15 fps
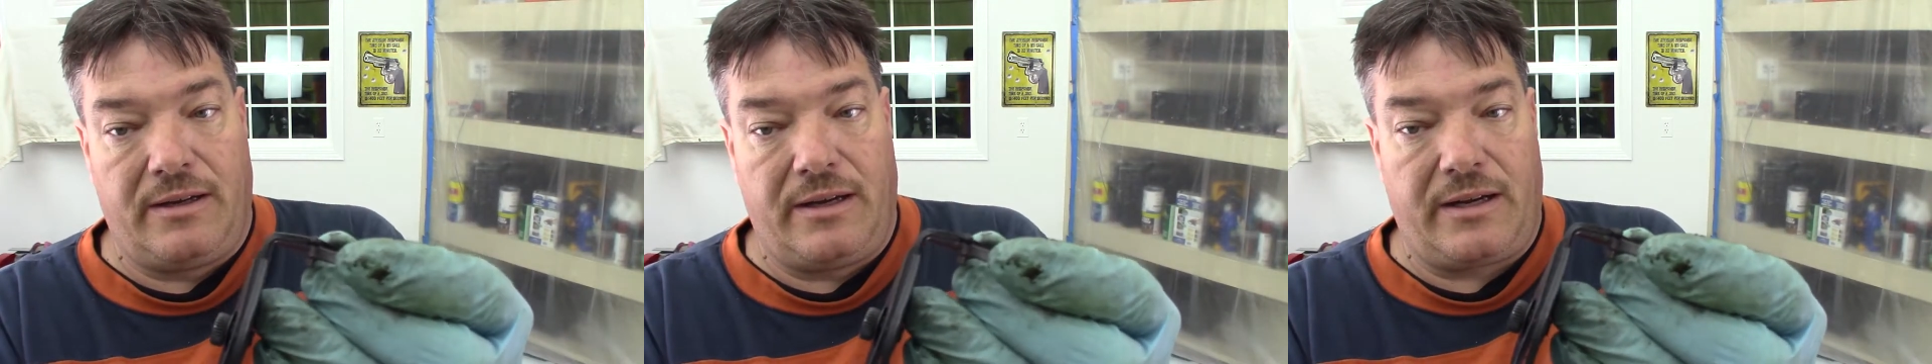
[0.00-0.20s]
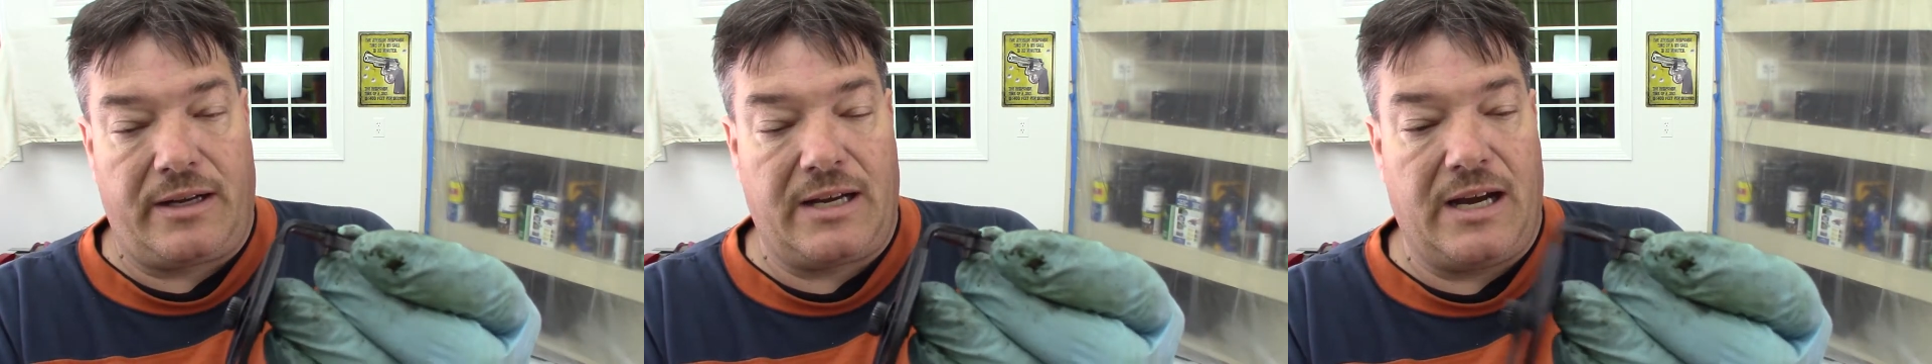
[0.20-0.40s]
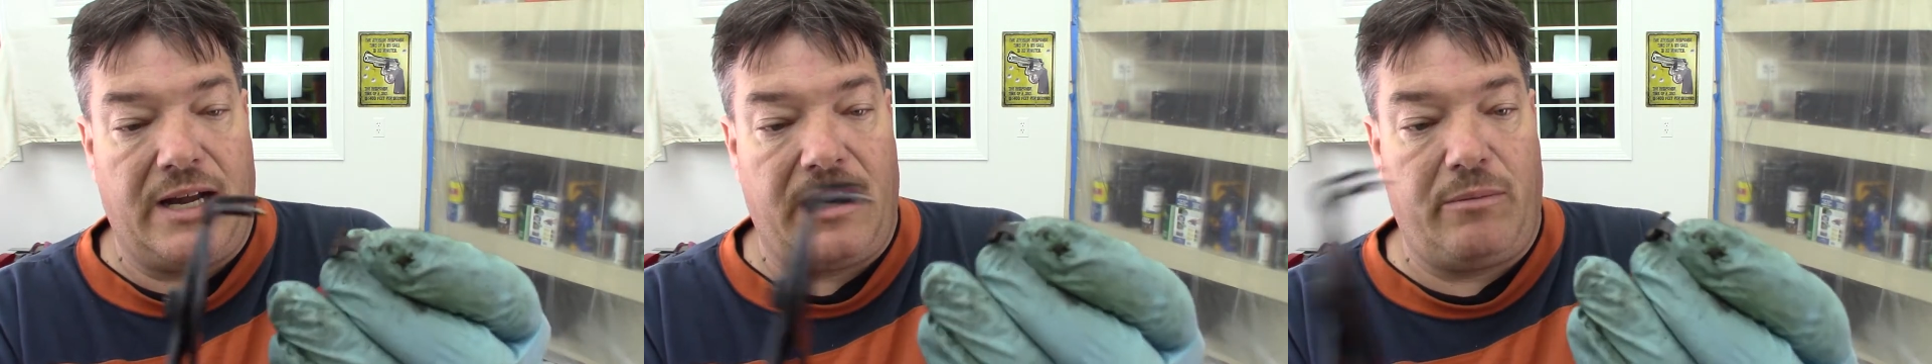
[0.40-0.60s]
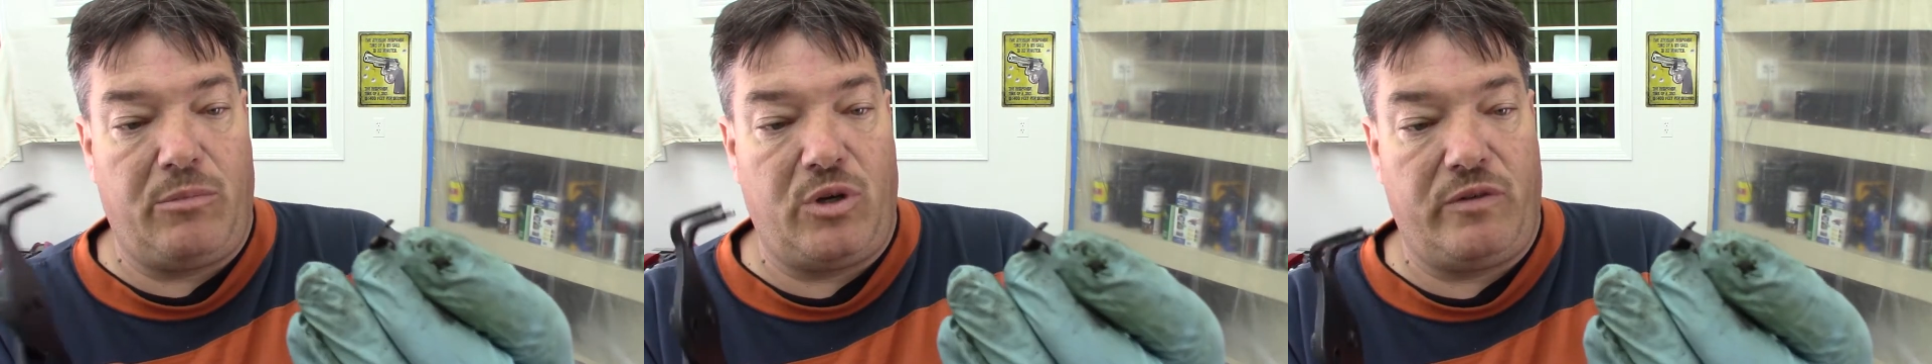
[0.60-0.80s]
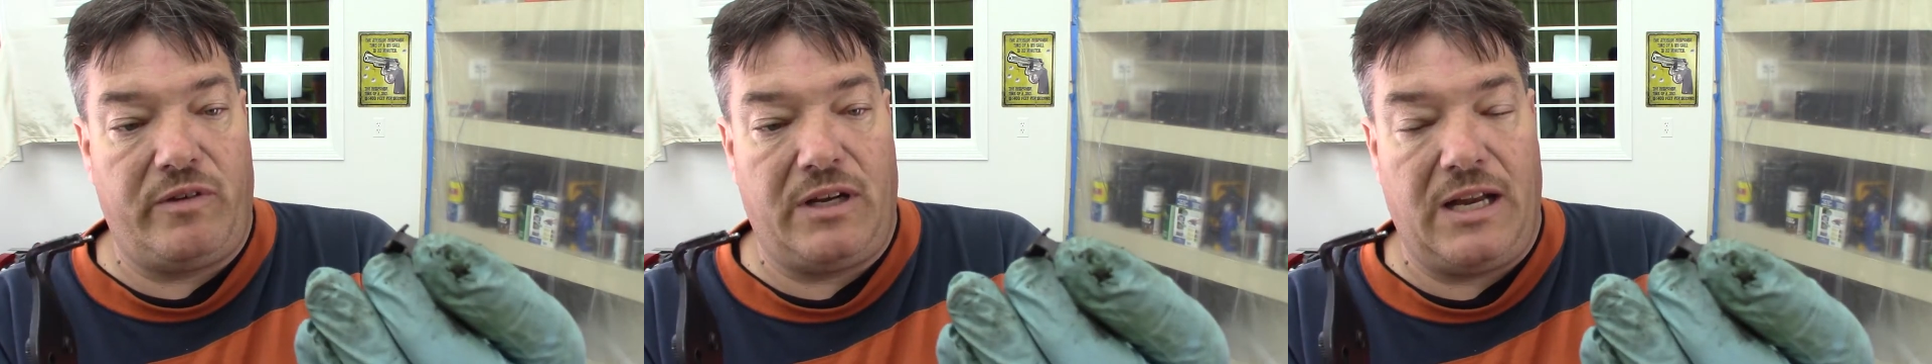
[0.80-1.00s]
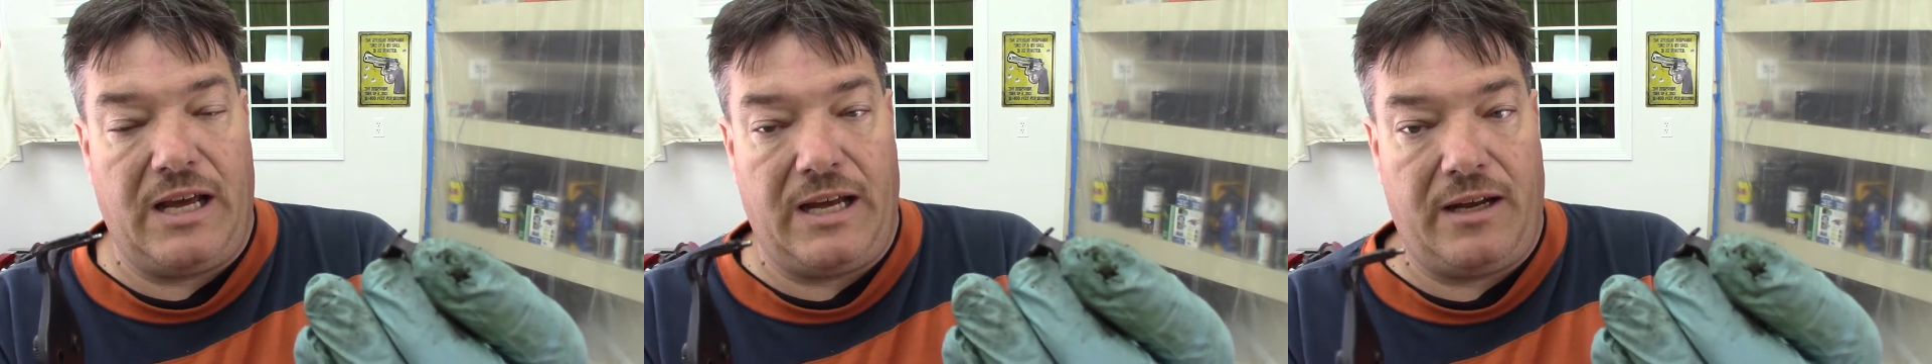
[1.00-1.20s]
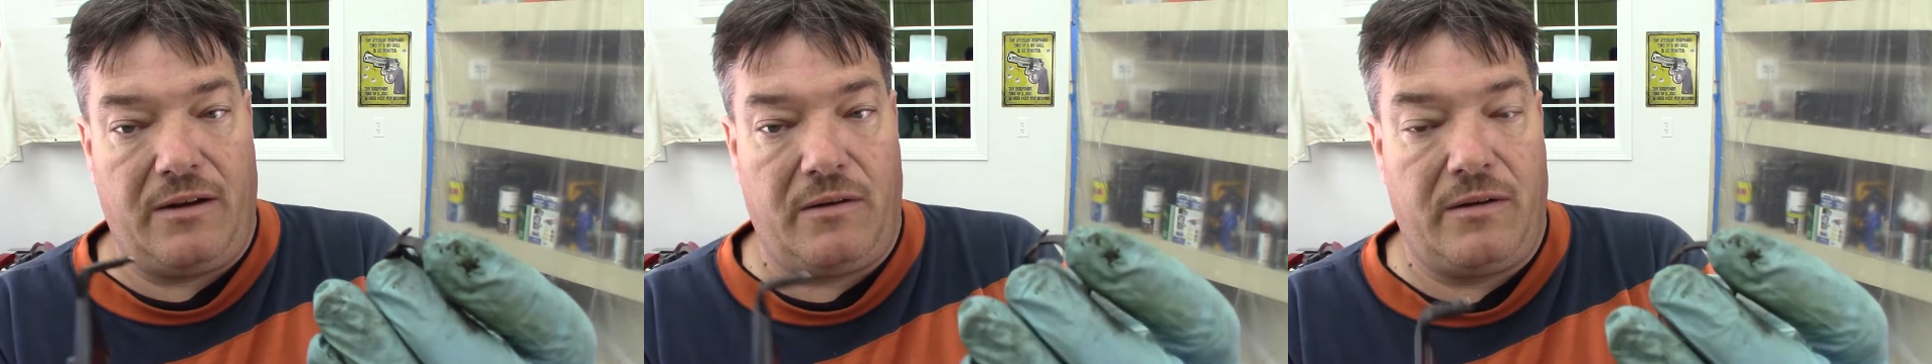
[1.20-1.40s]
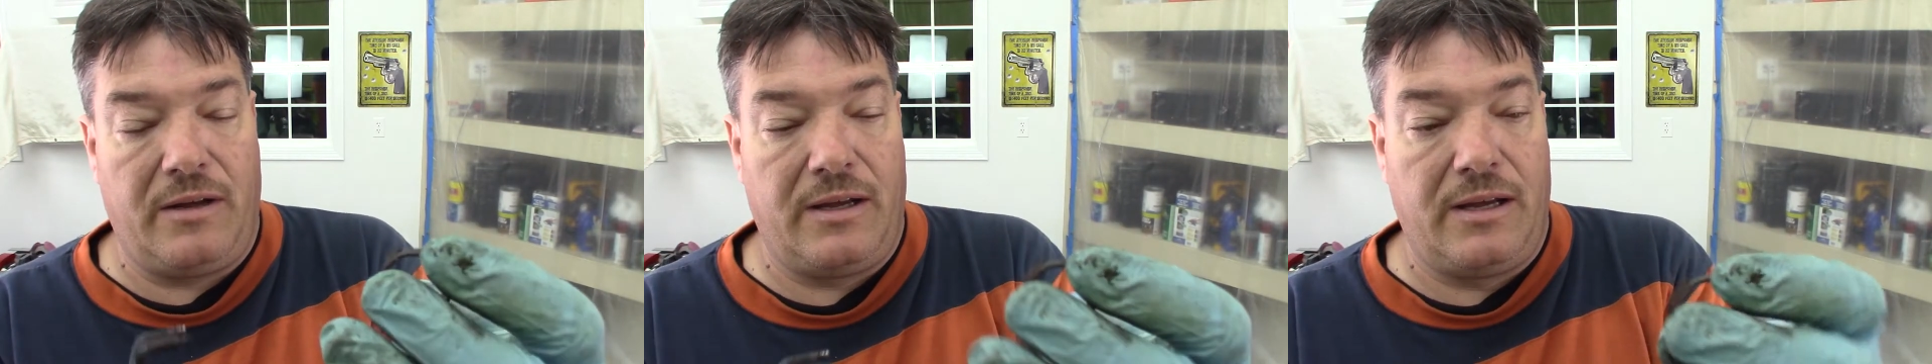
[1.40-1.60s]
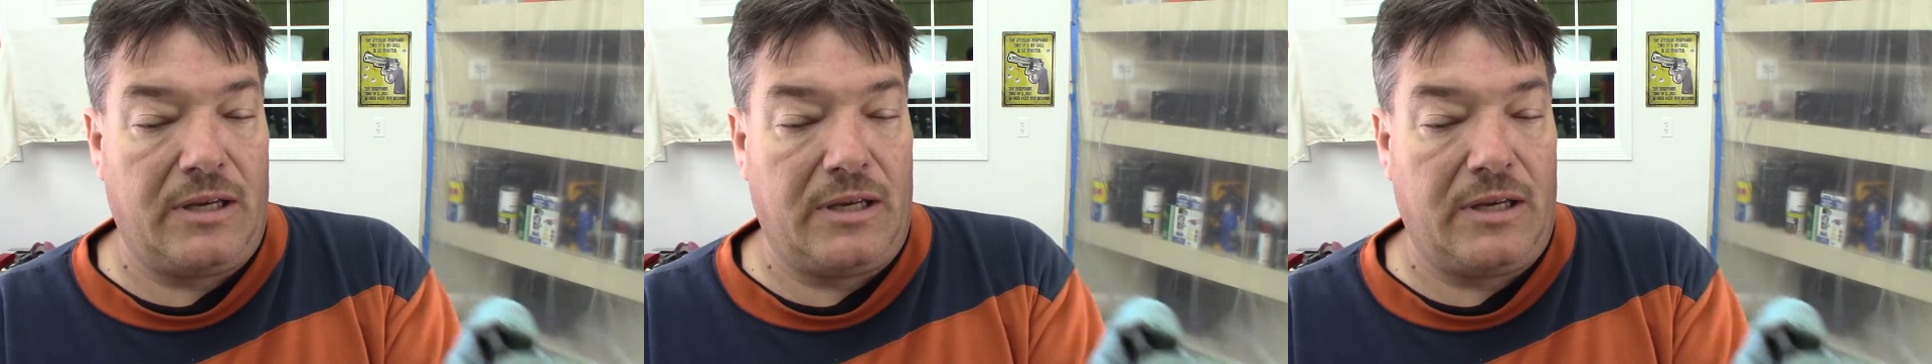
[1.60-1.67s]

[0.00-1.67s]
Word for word: and kind of move it down.